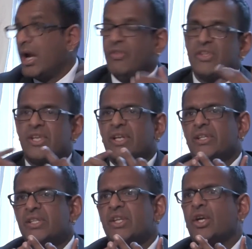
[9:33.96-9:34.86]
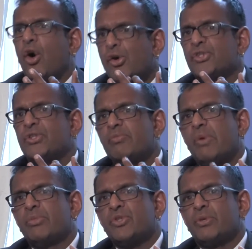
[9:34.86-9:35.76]
And the second is the cost of
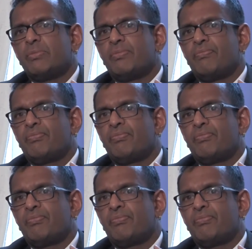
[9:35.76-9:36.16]
membership.